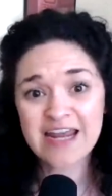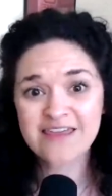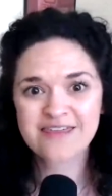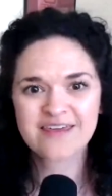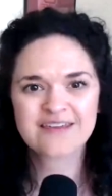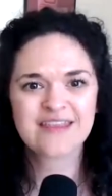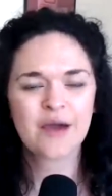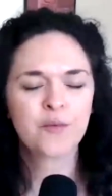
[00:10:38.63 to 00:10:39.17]

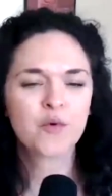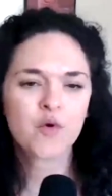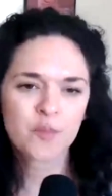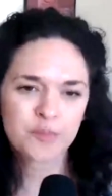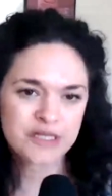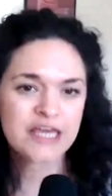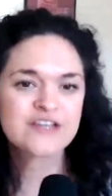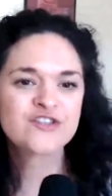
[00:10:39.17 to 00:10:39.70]
anything that would
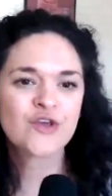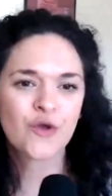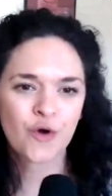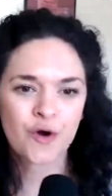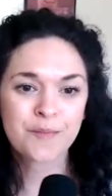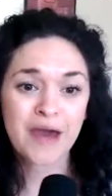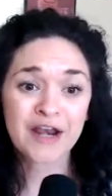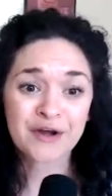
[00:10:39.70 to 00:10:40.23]
replace
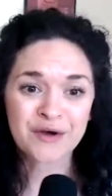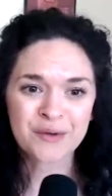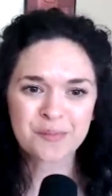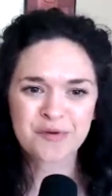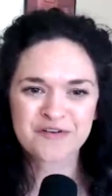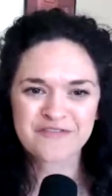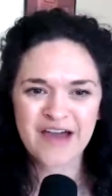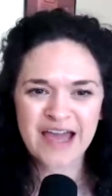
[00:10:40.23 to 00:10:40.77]
your medical
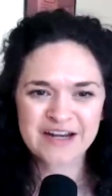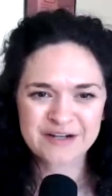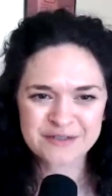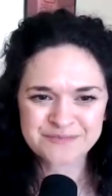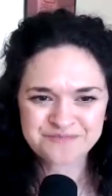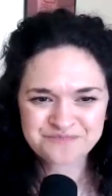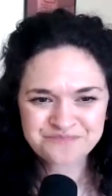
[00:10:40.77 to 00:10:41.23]
provider.